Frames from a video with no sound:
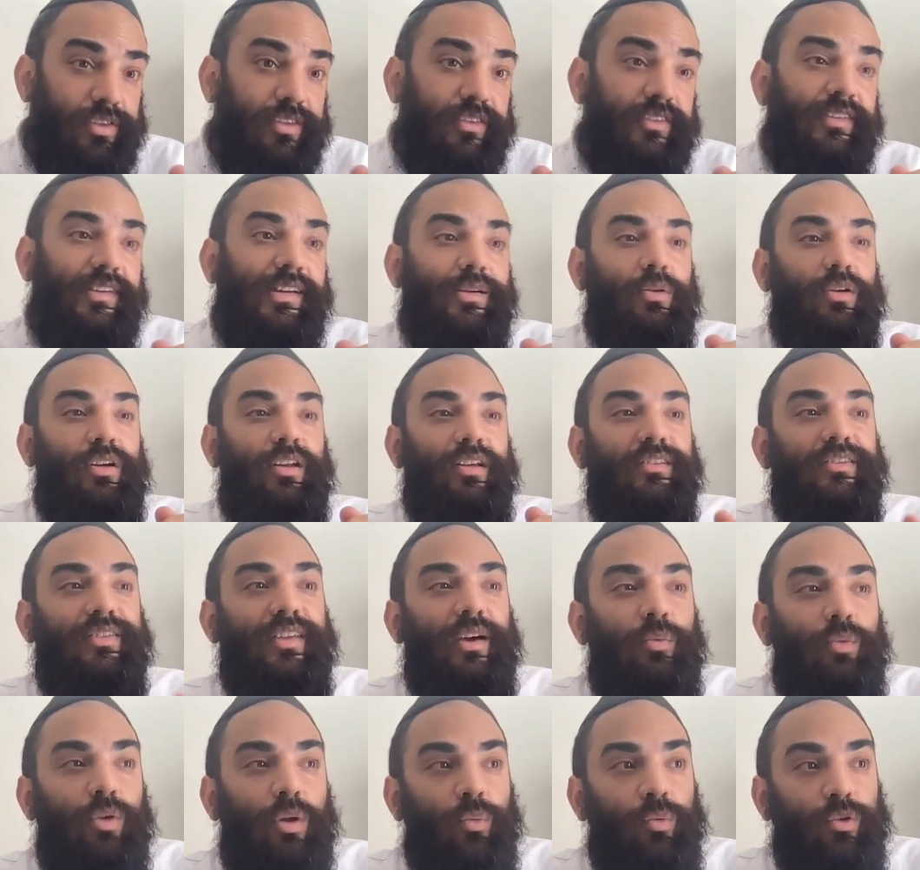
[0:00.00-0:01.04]
The secret is
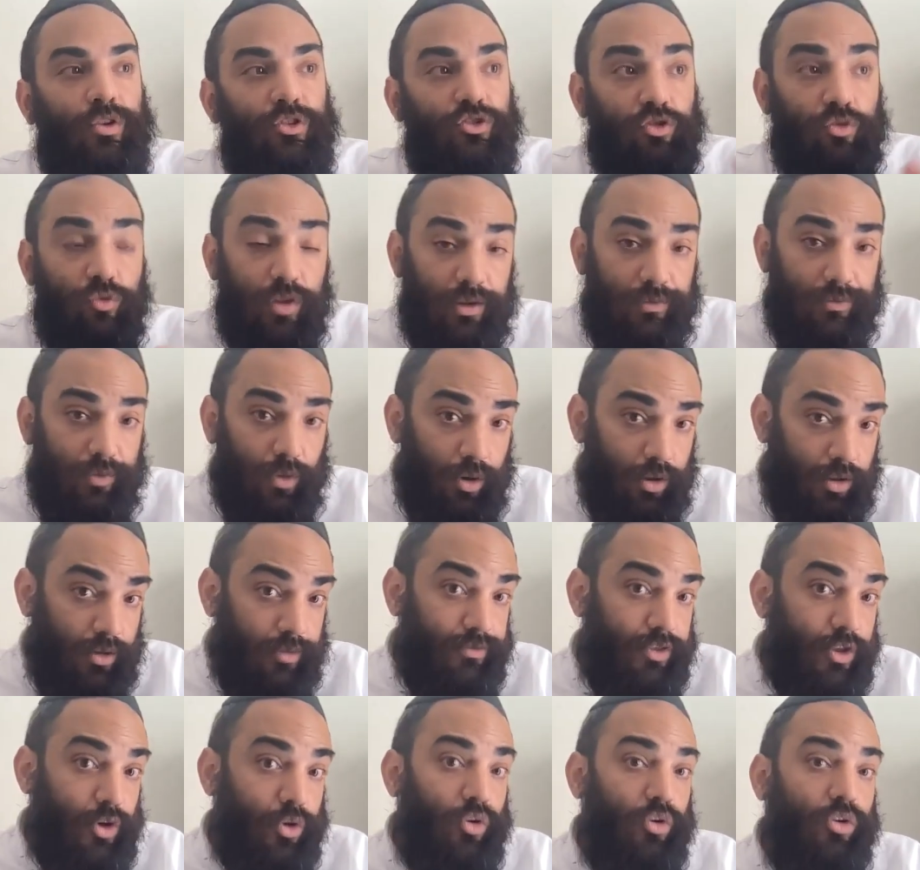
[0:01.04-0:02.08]
that we retrieve all
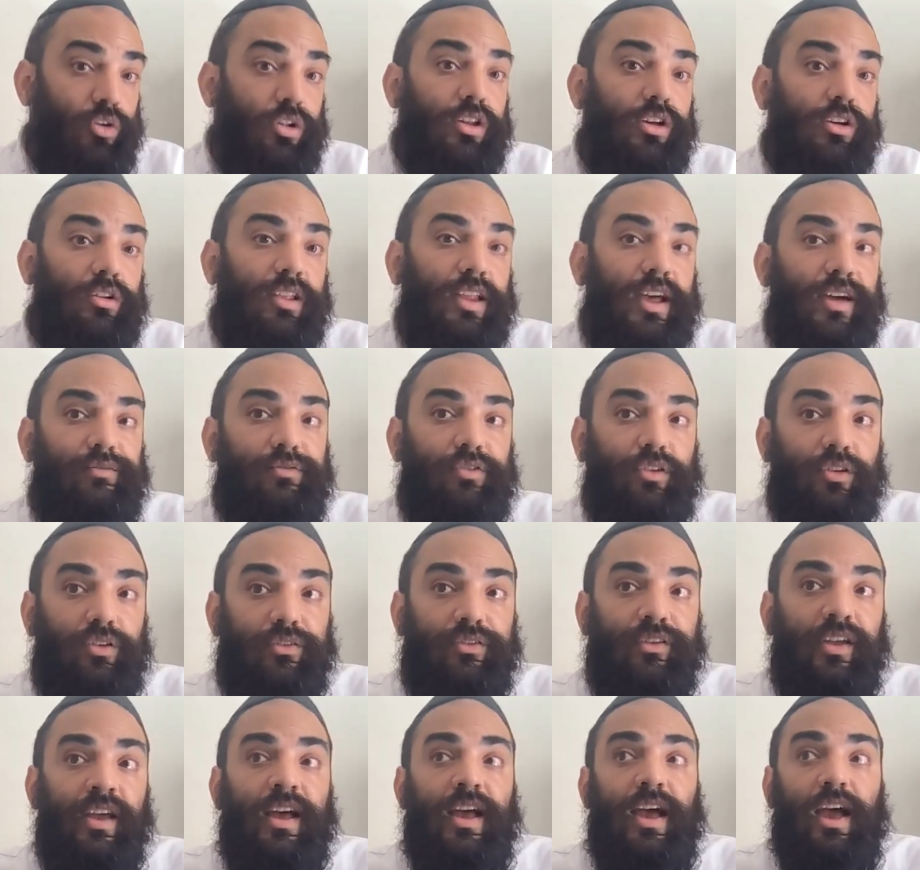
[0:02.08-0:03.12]
of the earlier
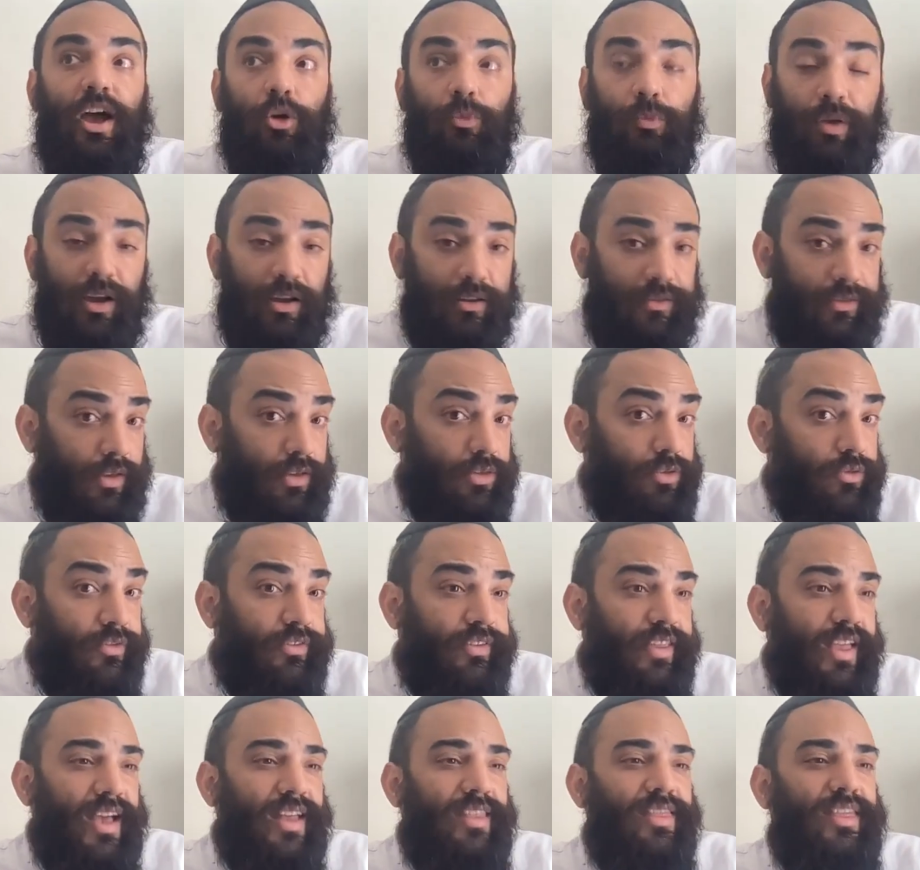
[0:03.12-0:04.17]
levels, helping us
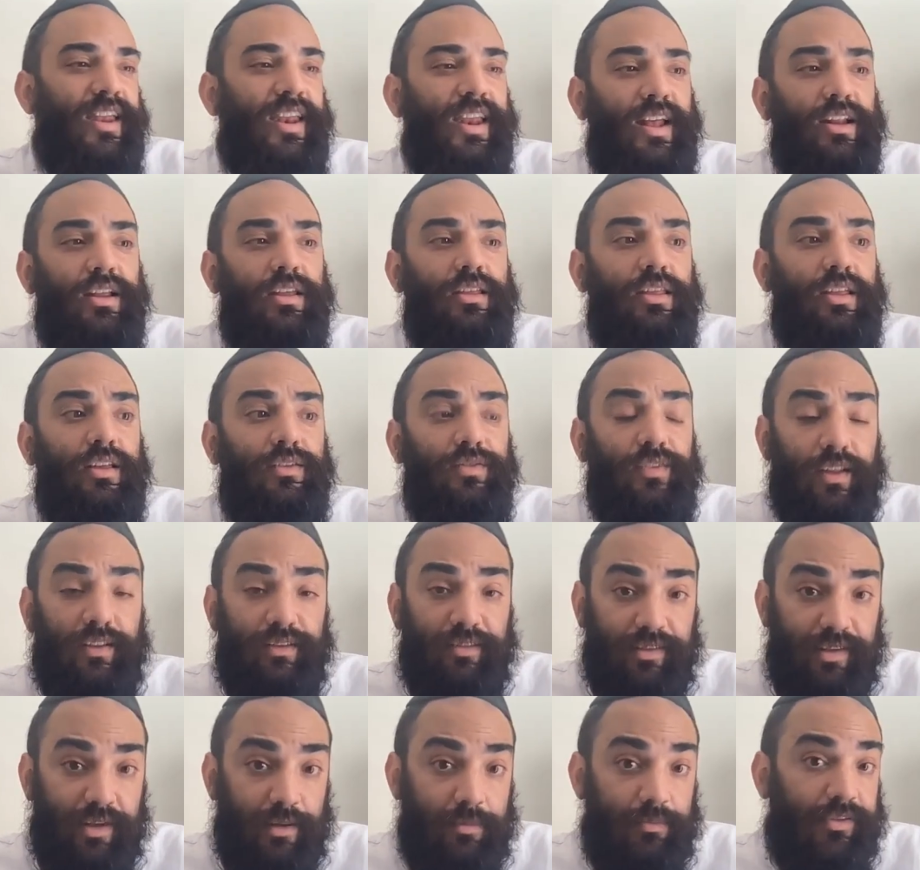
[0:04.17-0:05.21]
understand that anything that
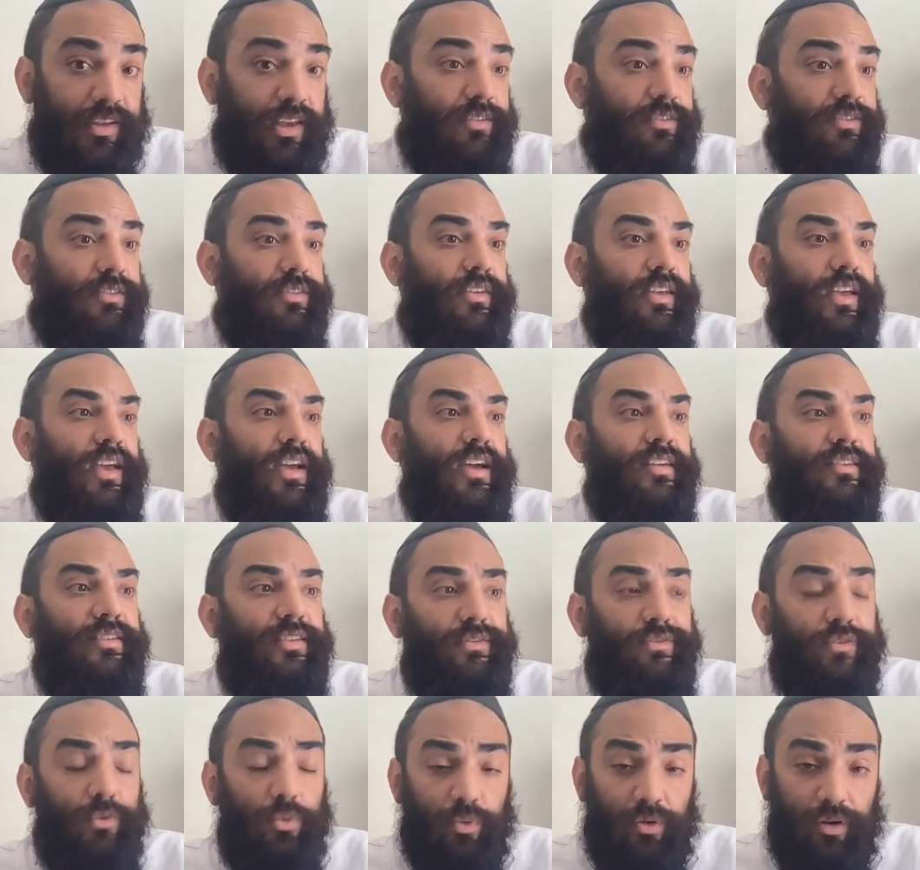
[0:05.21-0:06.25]
seems has as
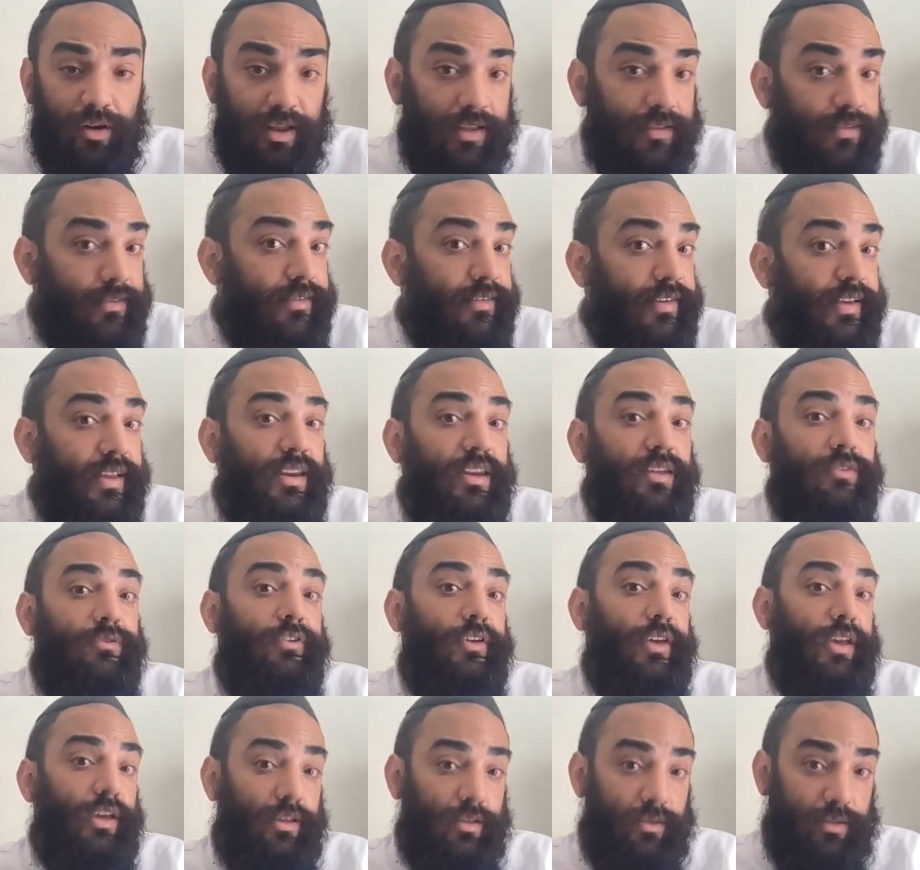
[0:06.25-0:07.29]
if it were
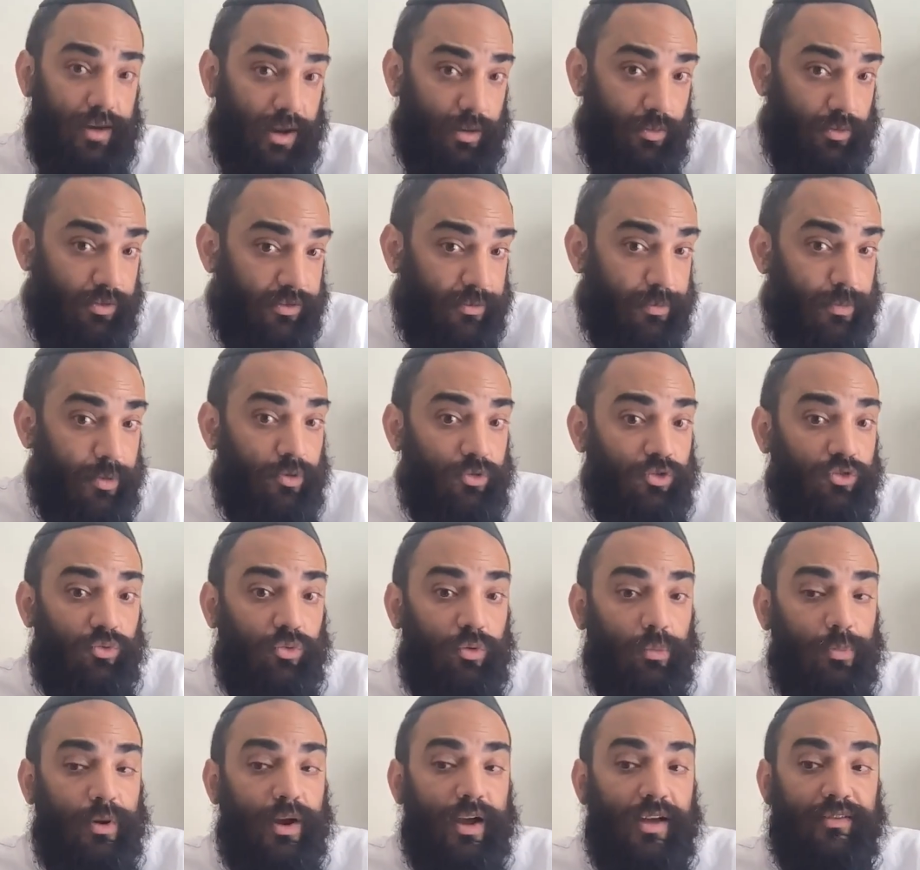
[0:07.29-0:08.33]
insignificant in our
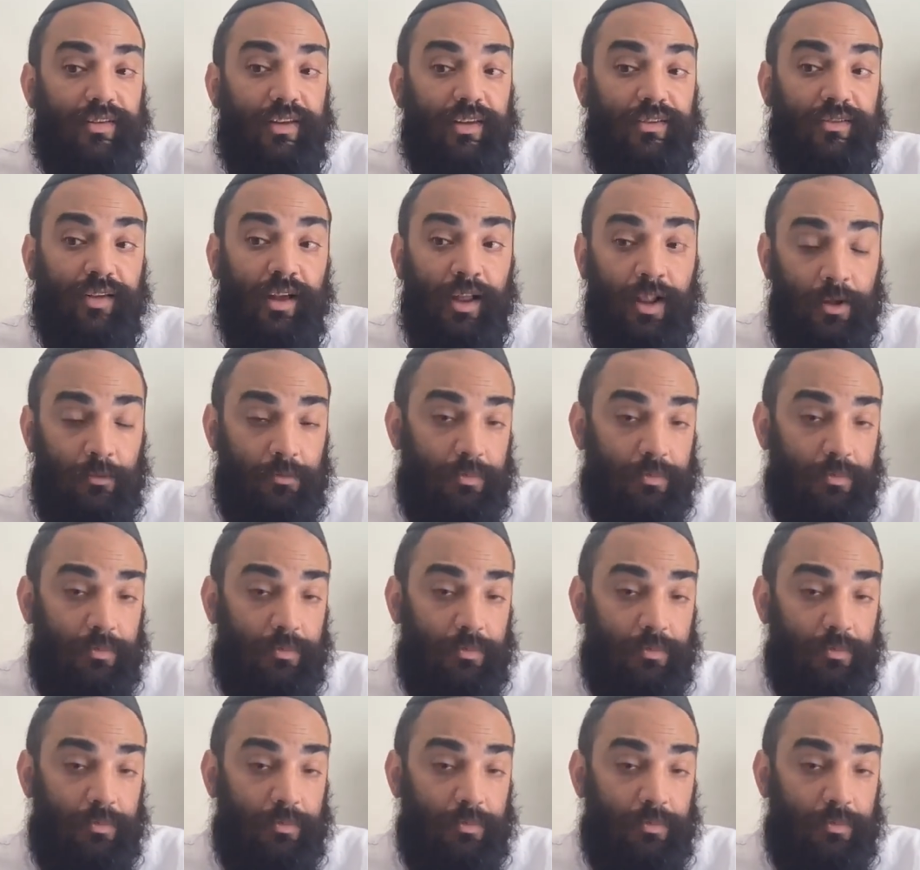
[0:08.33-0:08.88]
spiritual process,